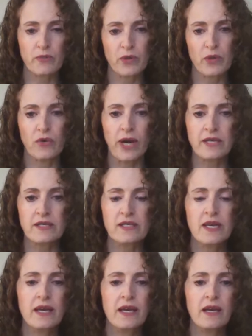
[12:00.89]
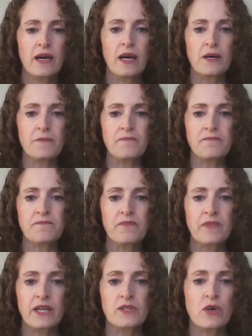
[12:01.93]
to progress.
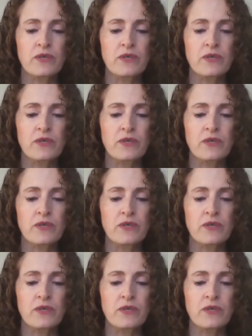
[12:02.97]
It's